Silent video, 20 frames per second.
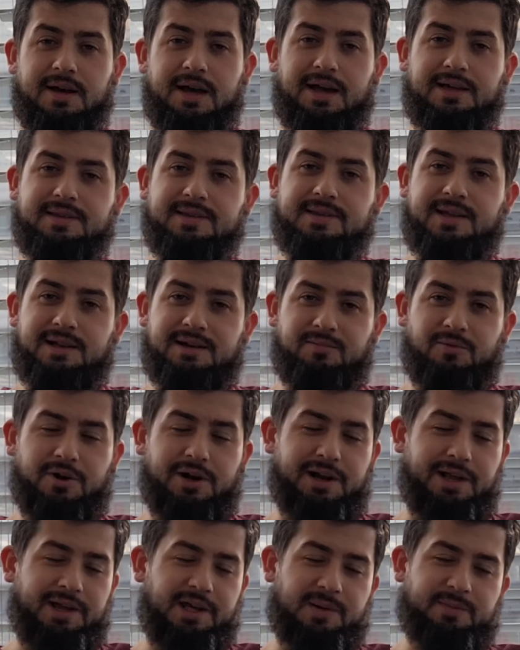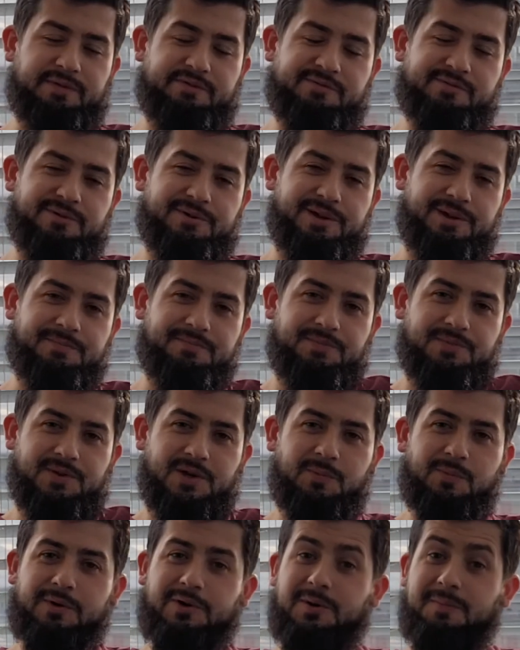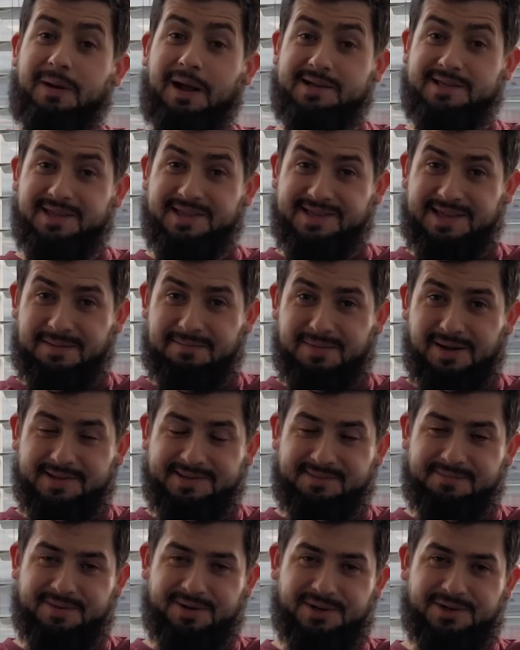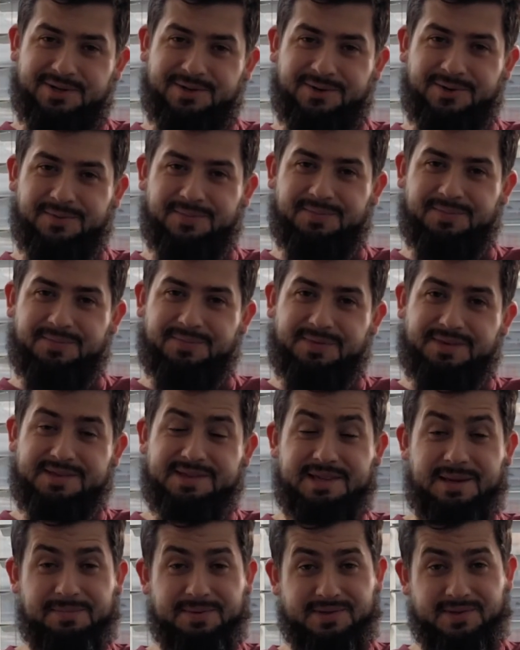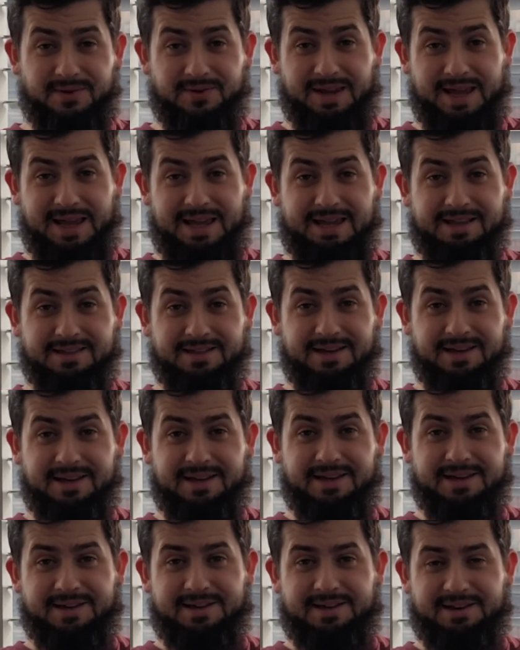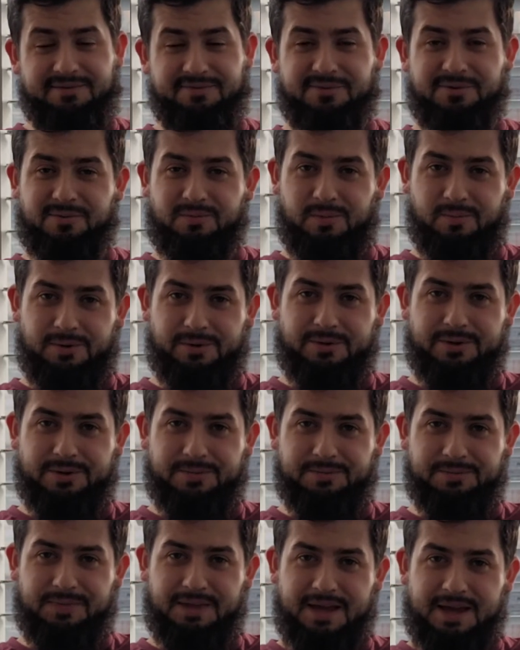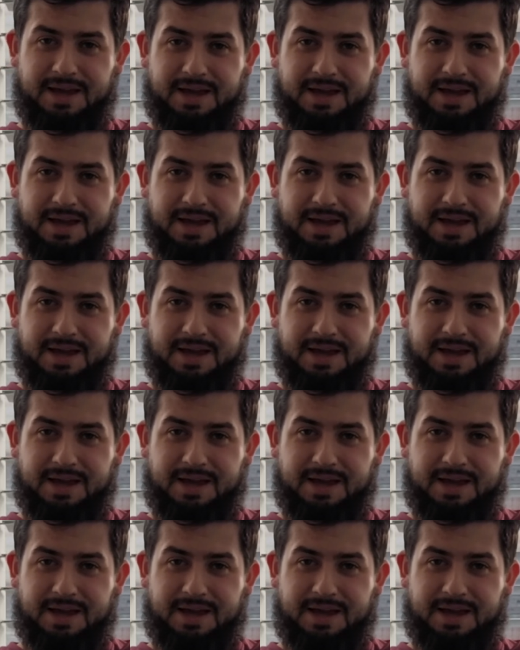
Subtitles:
Assalamu alaikum everybody, and welcome back to the Sam Martin Burr Show. This is episode 8, and a very warm welcome.